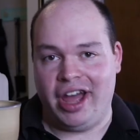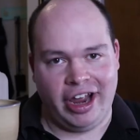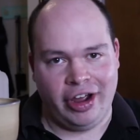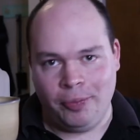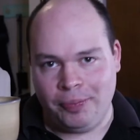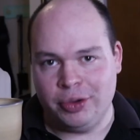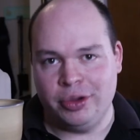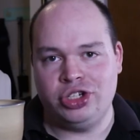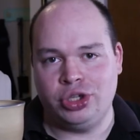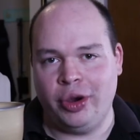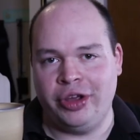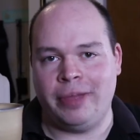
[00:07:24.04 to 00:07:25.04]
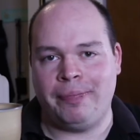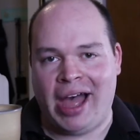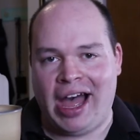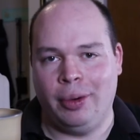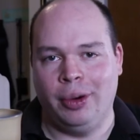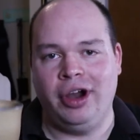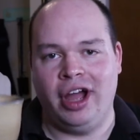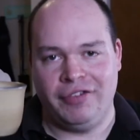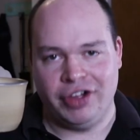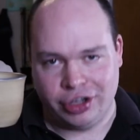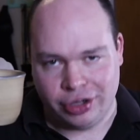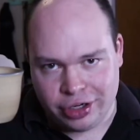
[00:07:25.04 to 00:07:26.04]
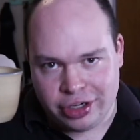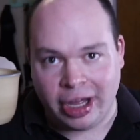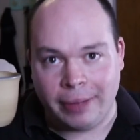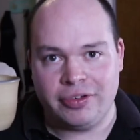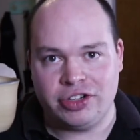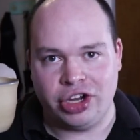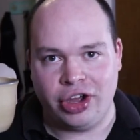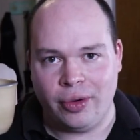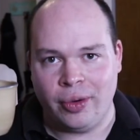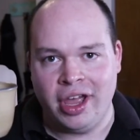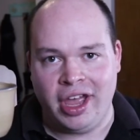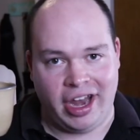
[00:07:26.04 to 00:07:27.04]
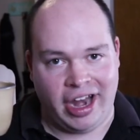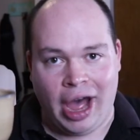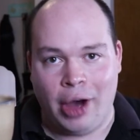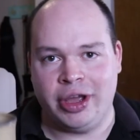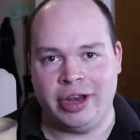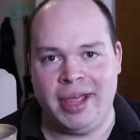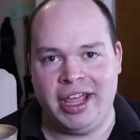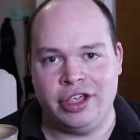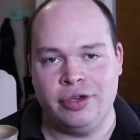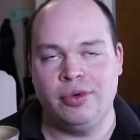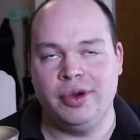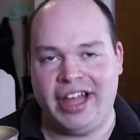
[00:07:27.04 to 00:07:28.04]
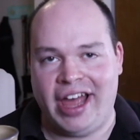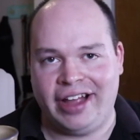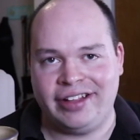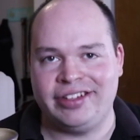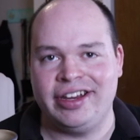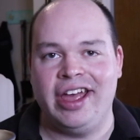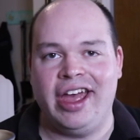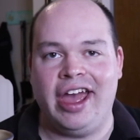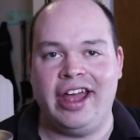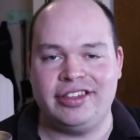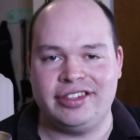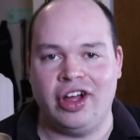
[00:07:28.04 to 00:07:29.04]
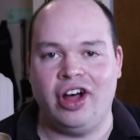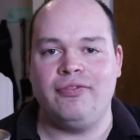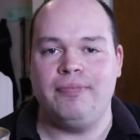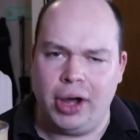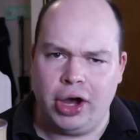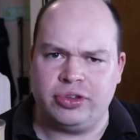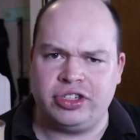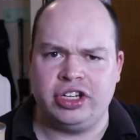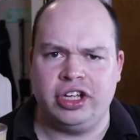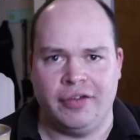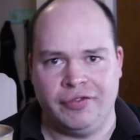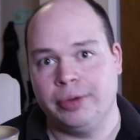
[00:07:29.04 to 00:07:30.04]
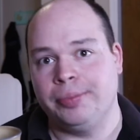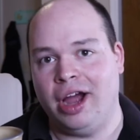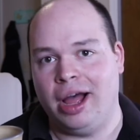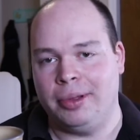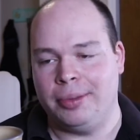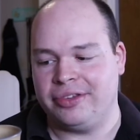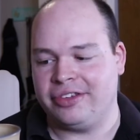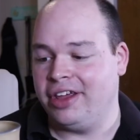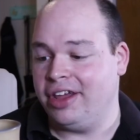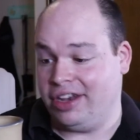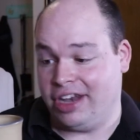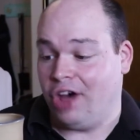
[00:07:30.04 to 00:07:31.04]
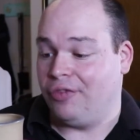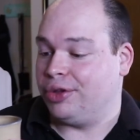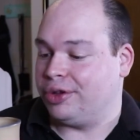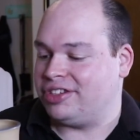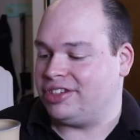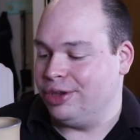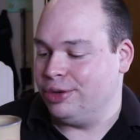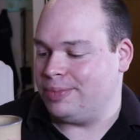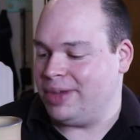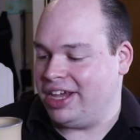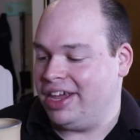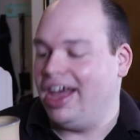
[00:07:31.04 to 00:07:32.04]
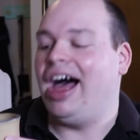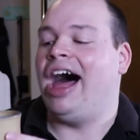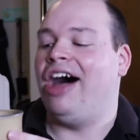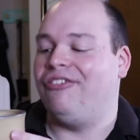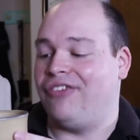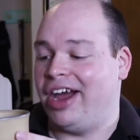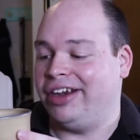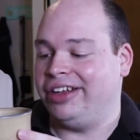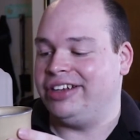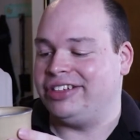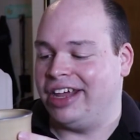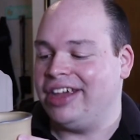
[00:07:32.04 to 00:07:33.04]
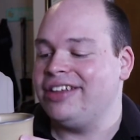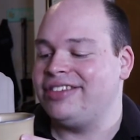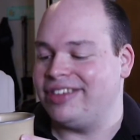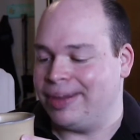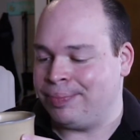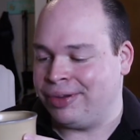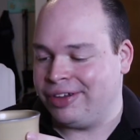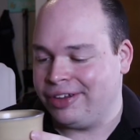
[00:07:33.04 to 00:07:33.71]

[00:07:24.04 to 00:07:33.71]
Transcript: I hope you enjoyed the power of a good cup of joe, and how it can make you relaxed and solve most of your problems. Now if you'll excuse me, I'll finally take a sip.